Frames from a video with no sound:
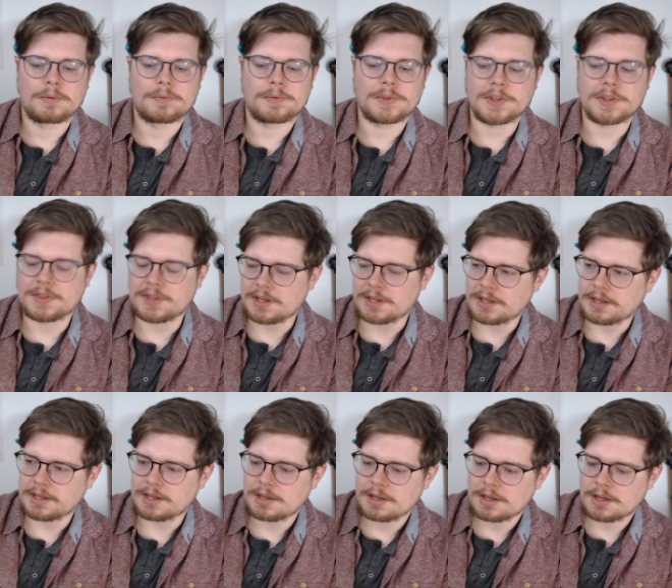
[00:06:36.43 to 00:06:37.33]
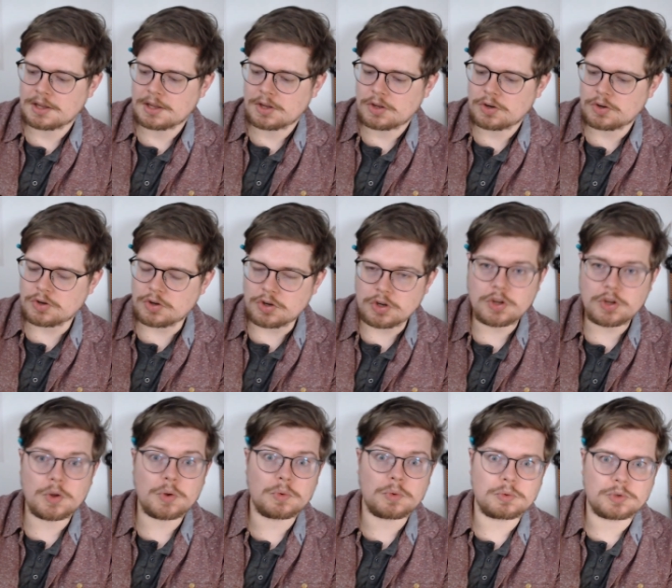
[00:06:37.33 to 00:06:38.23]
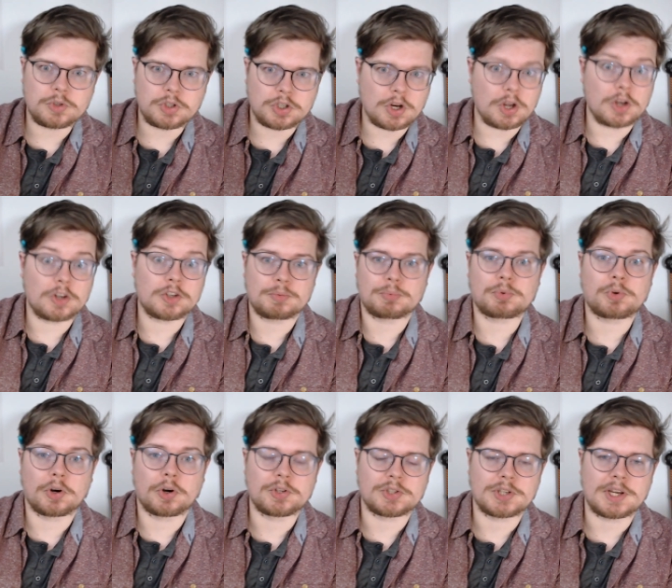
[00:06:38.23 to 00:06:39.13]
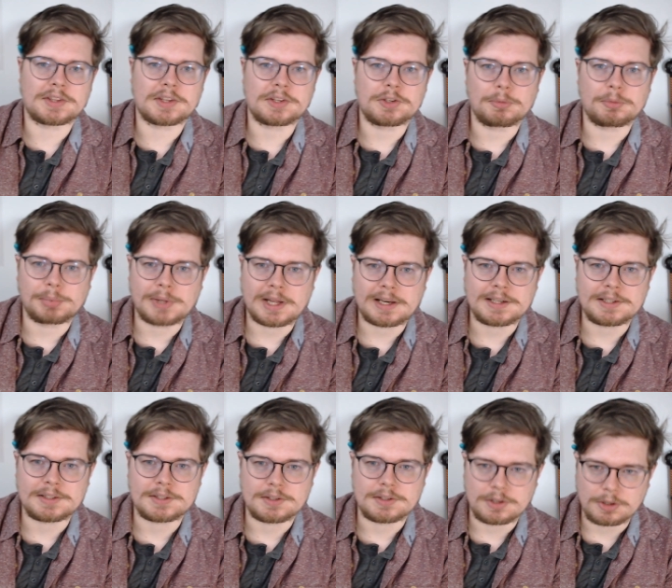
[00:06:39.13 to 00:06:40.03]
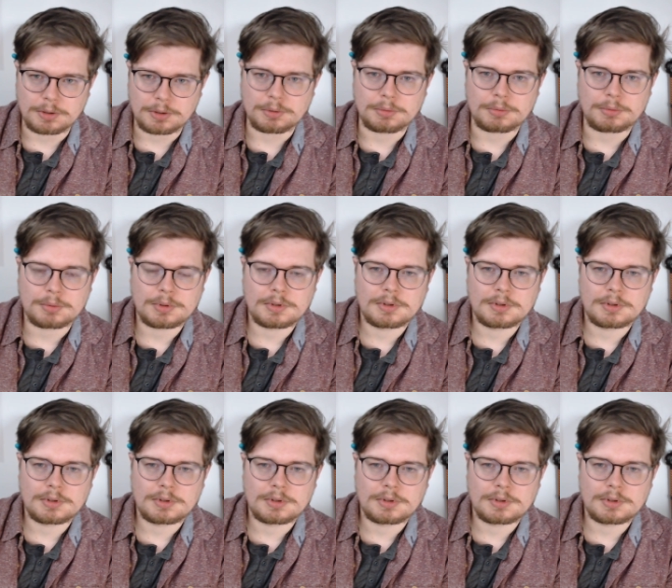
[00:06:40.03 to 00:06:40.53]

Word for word: That the new church project that you're planning to do,